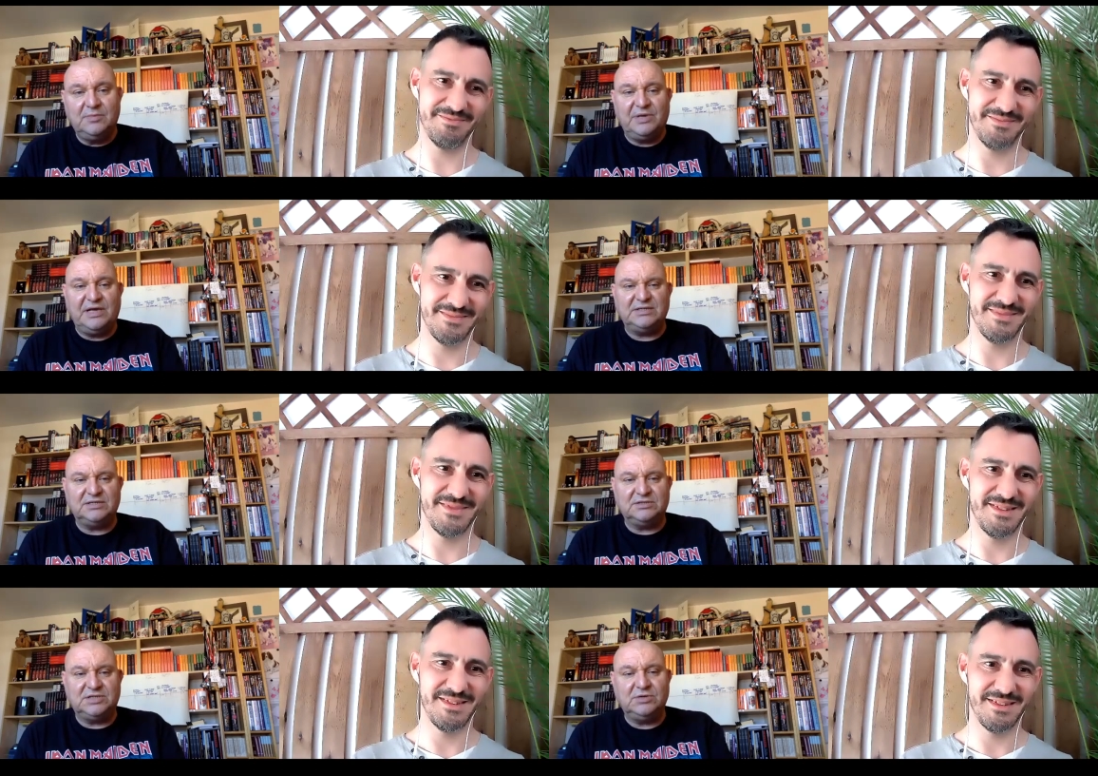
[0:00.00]
Speaker 1: but
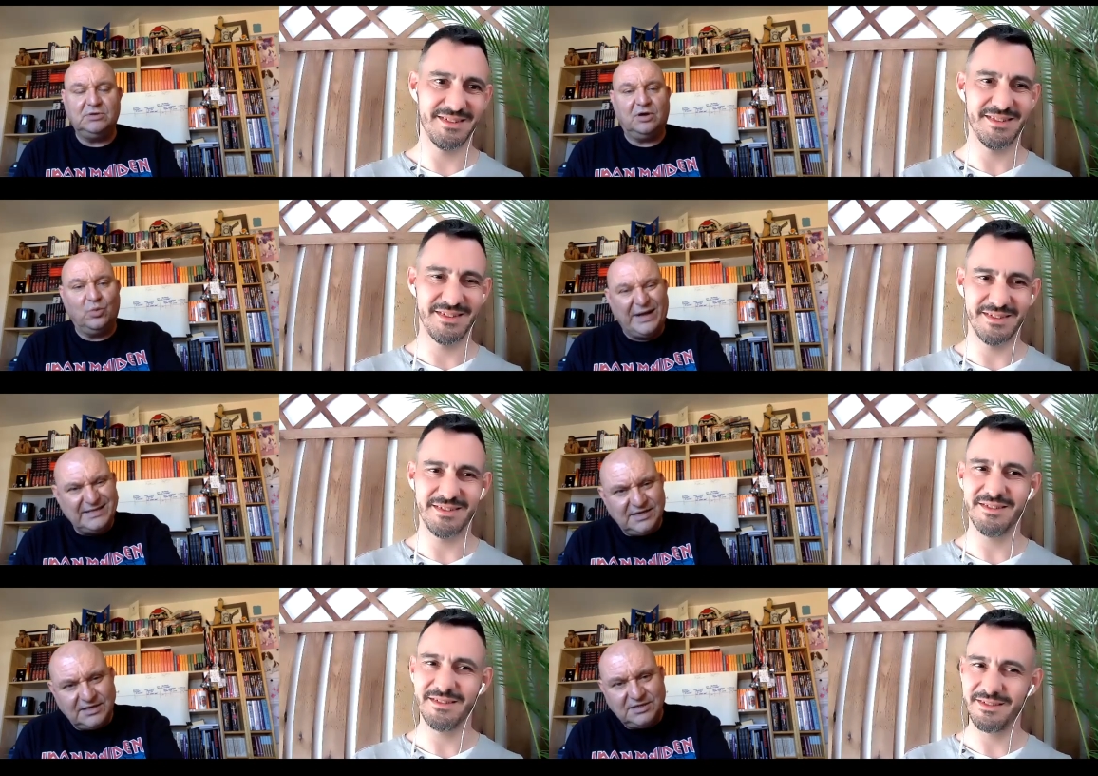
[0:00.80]
isn't too
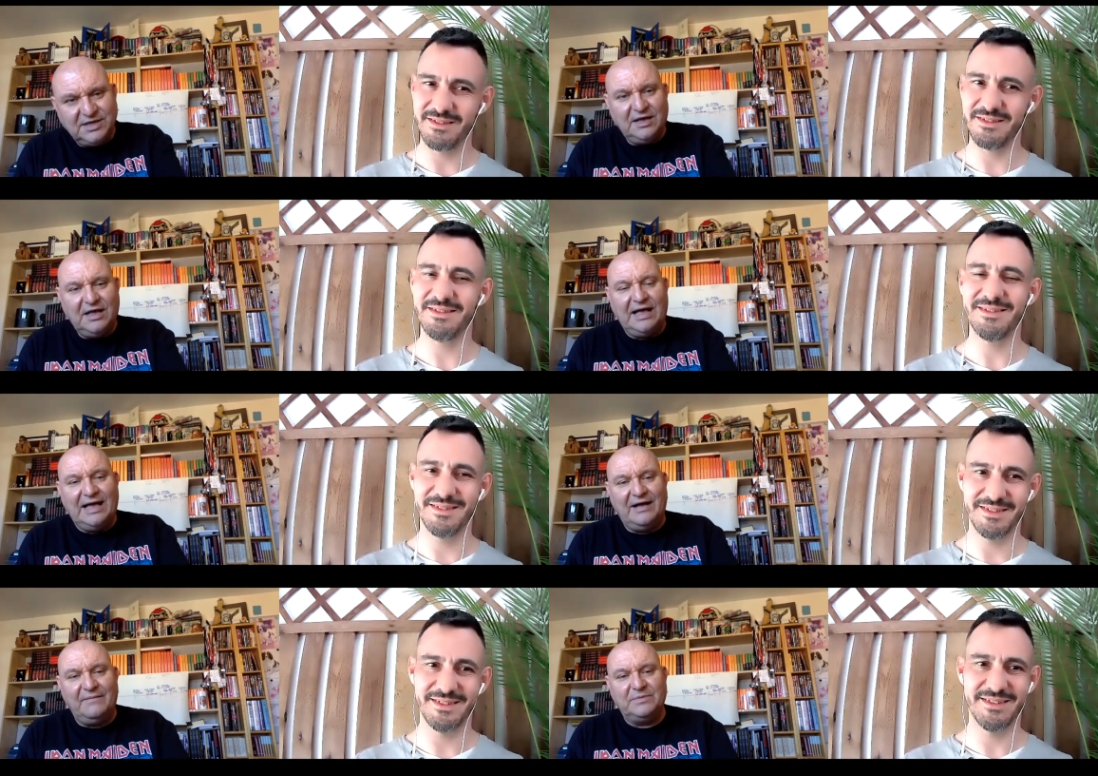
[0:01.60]
long-winded.
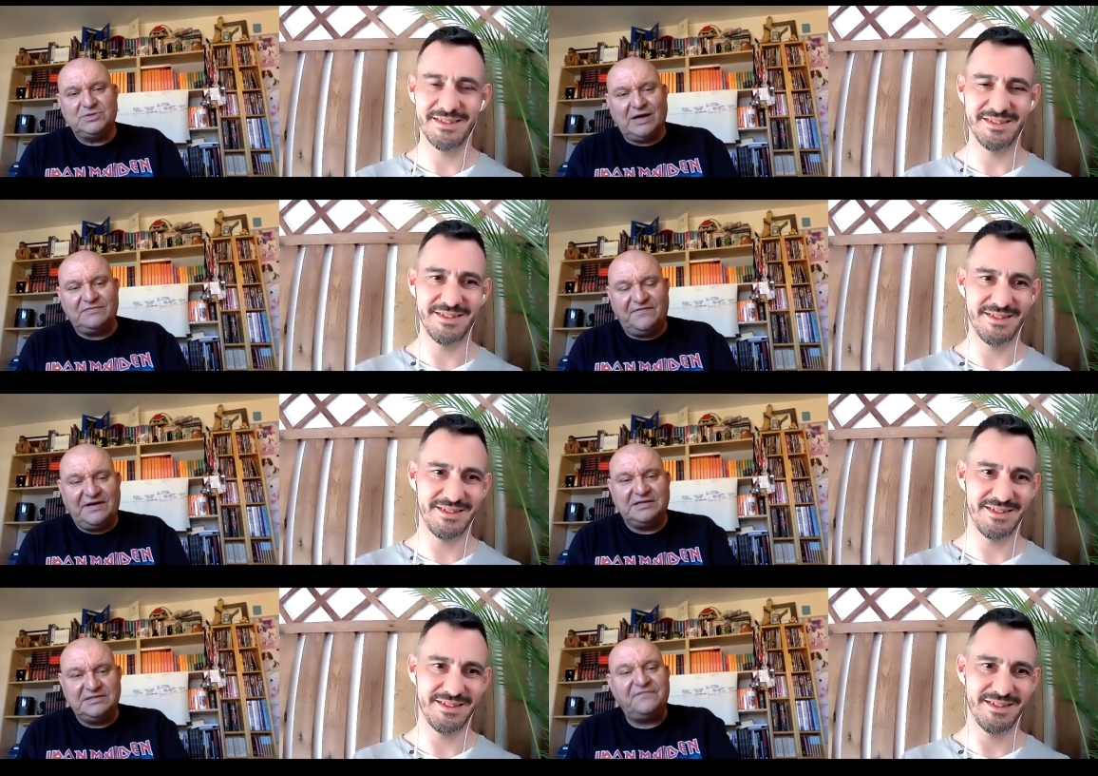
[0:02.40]
Um, so I have to
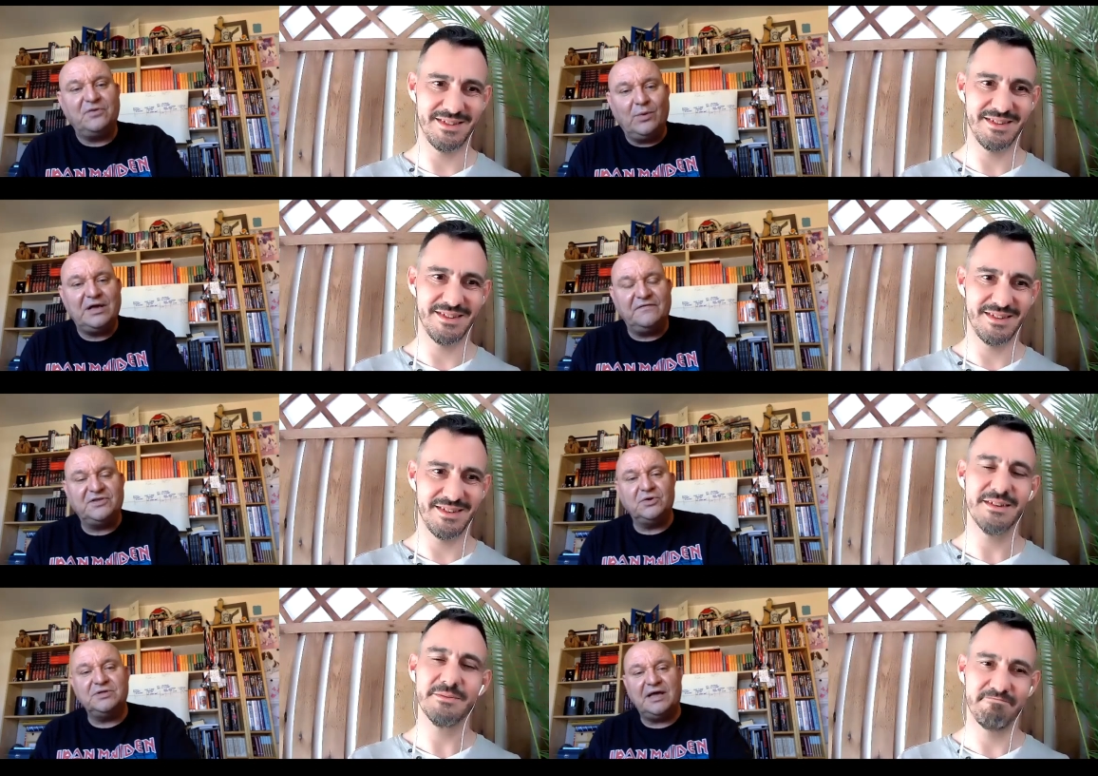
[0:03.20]
find a different way of
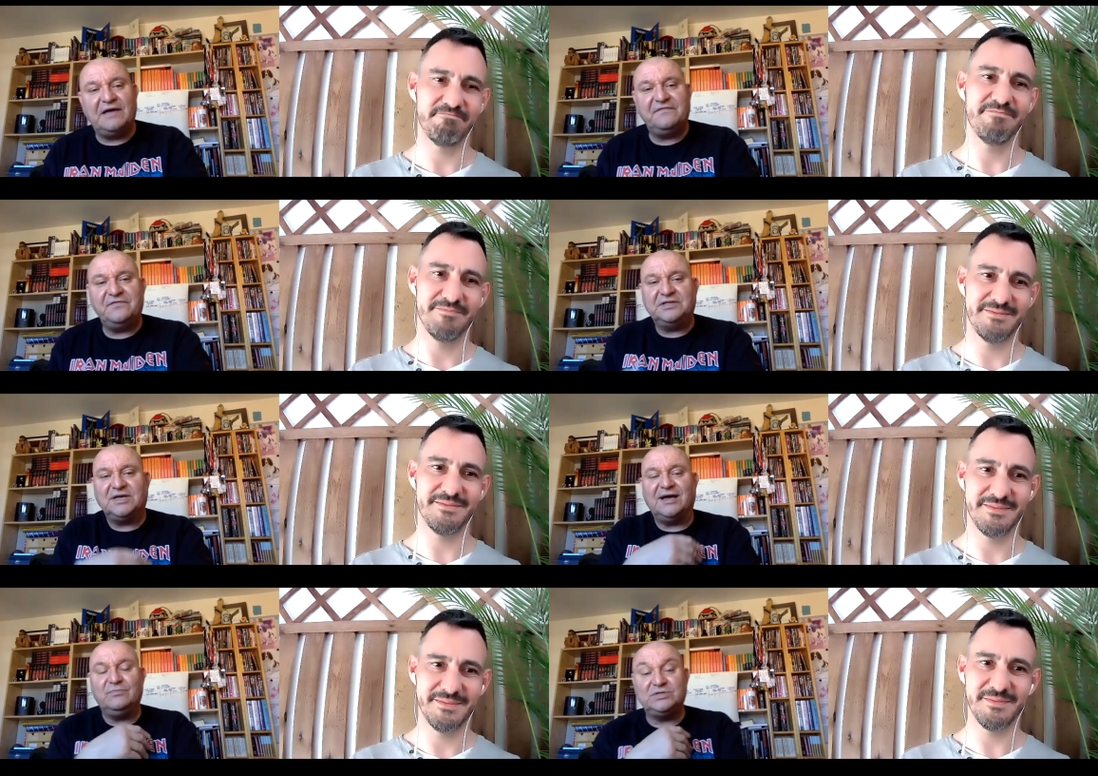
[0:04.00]
doing it every
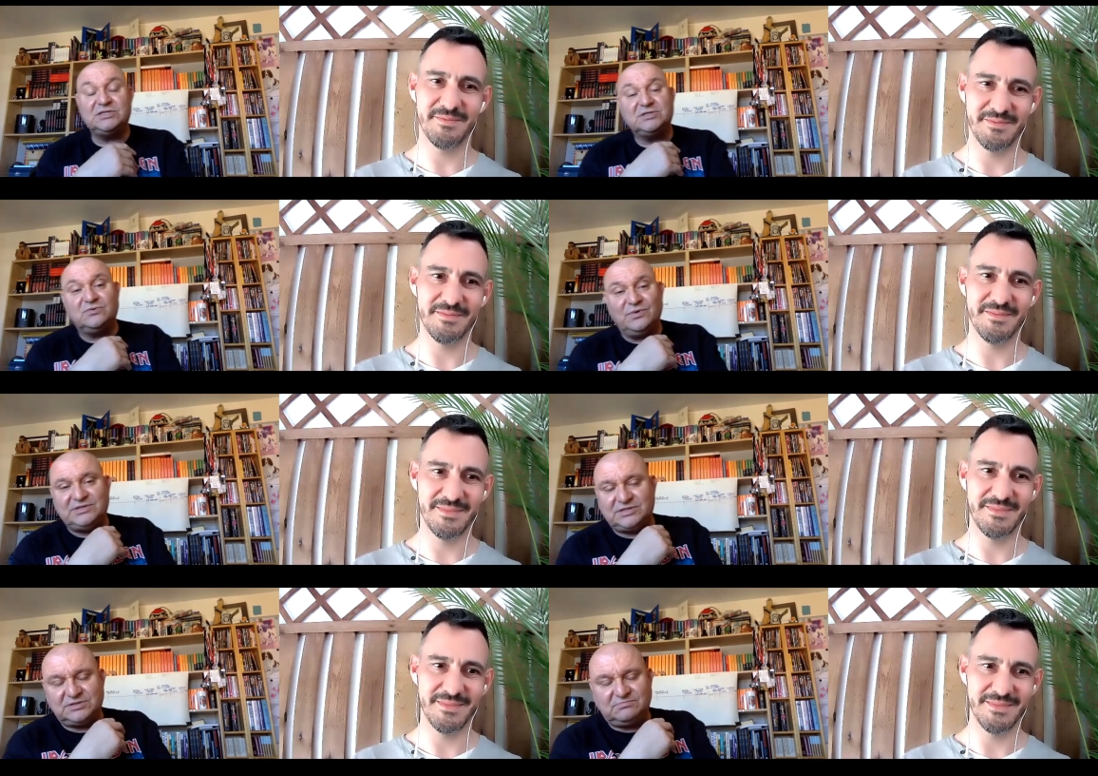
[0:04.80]
time, which is
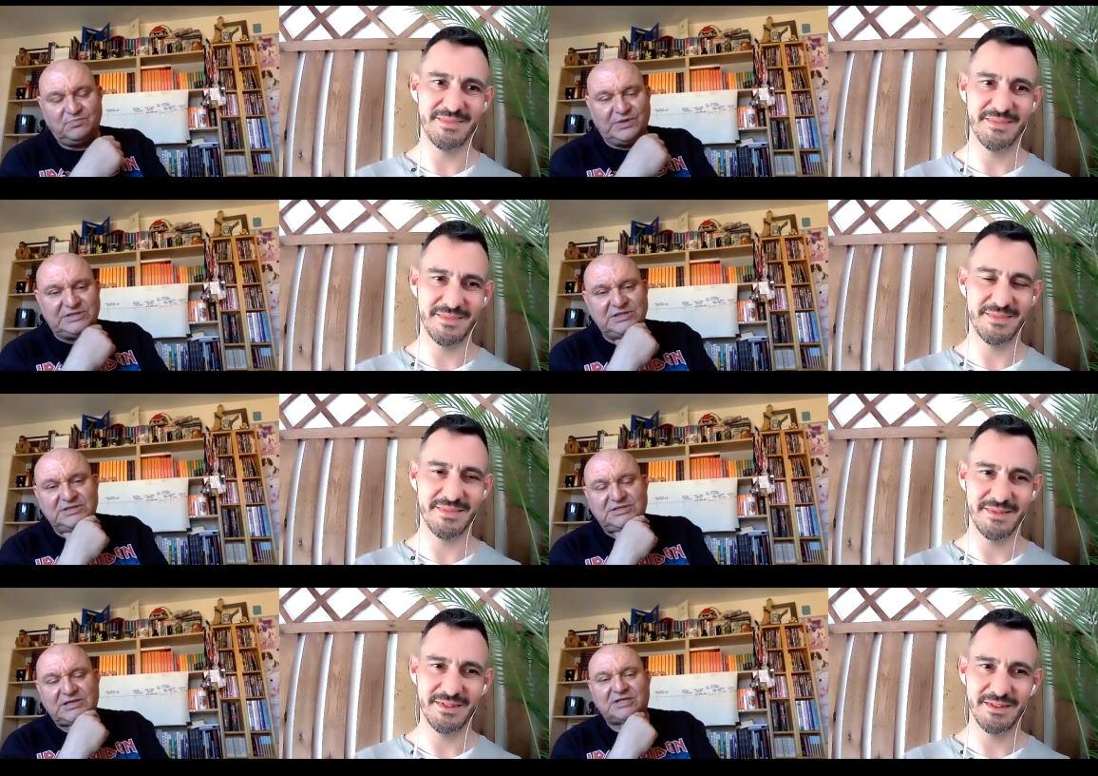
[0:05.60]
which which
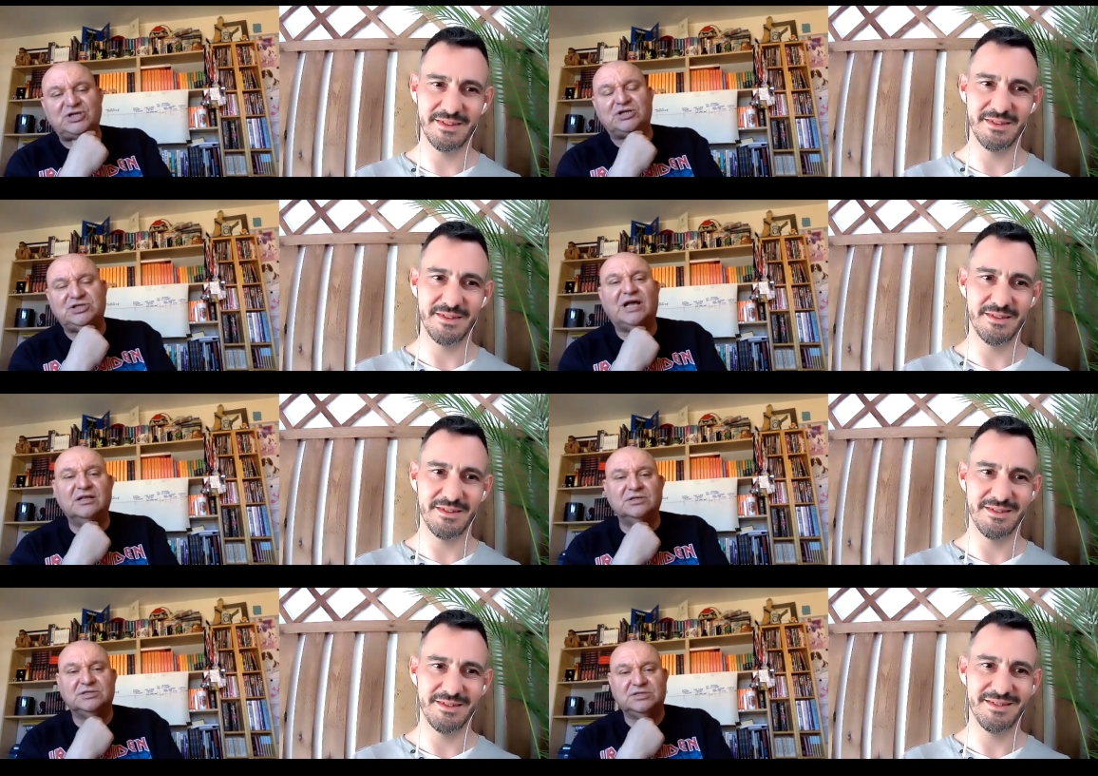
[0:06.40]
is a, a
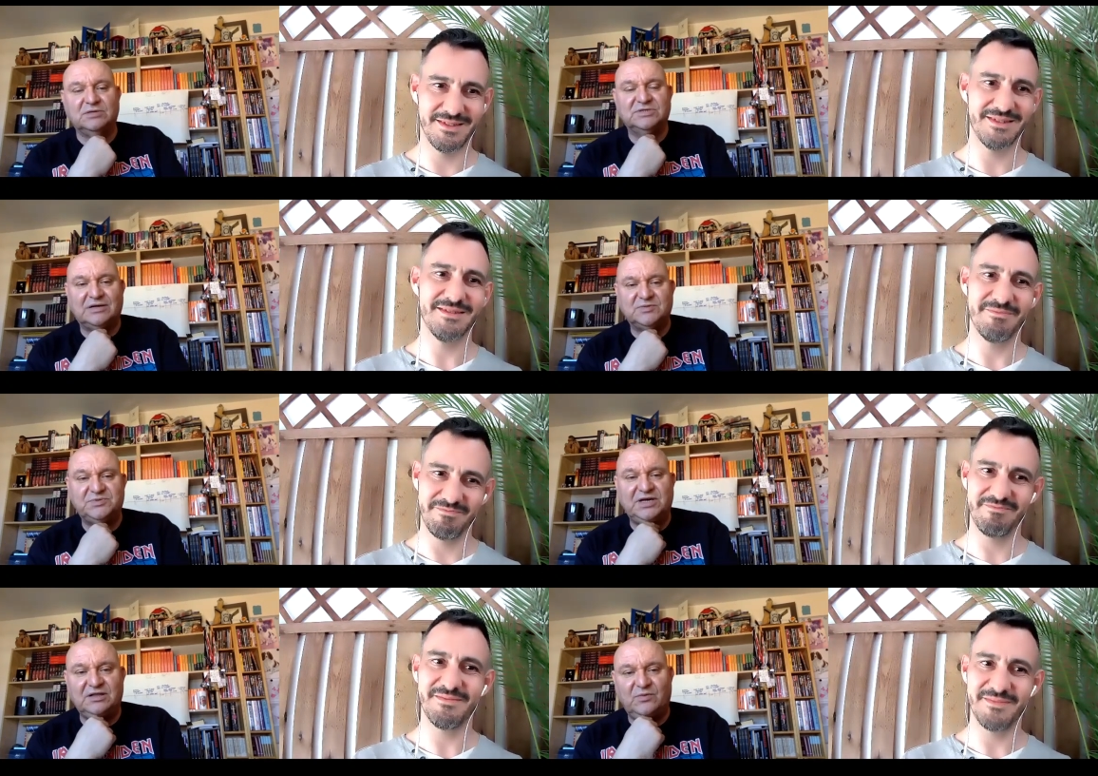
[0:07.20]
challenge sometimes,
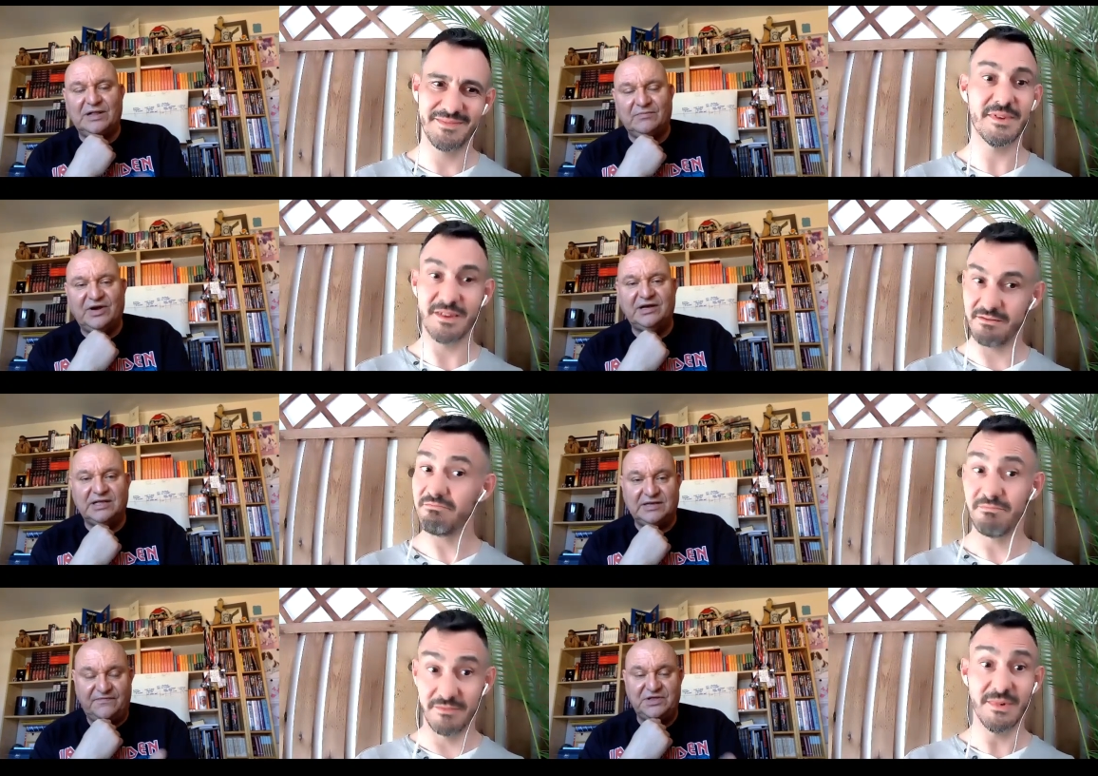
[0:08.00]
particularly when I'm writing
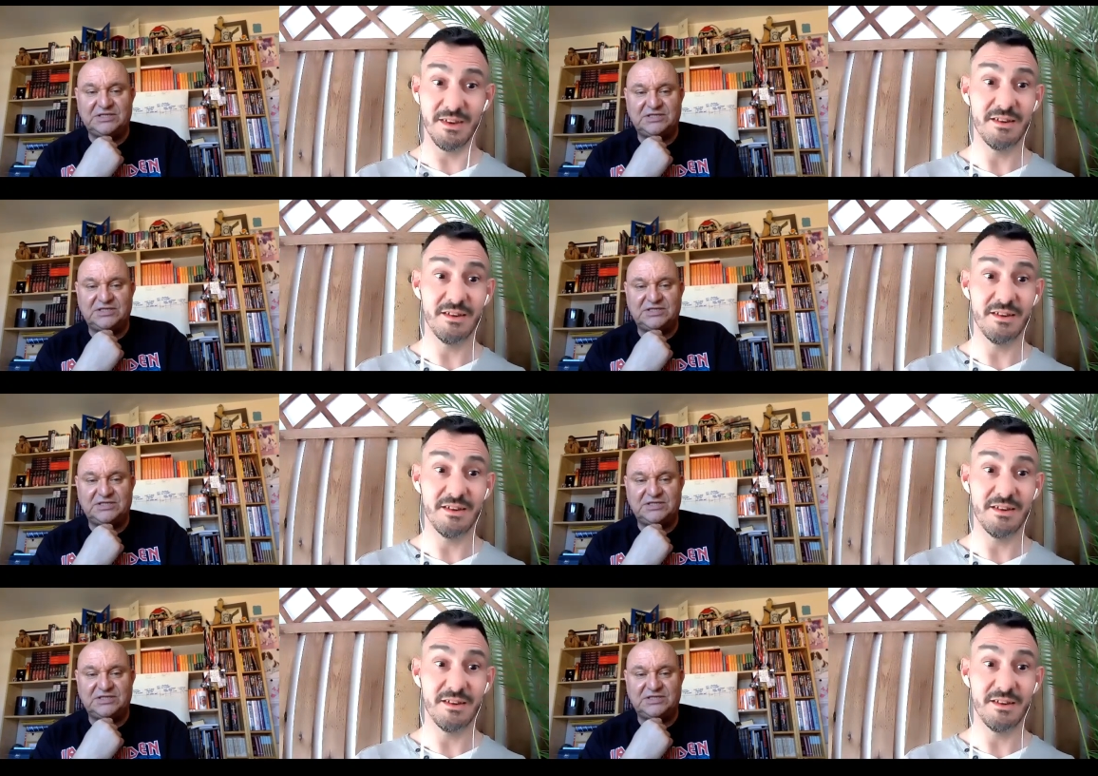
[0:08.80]
it for the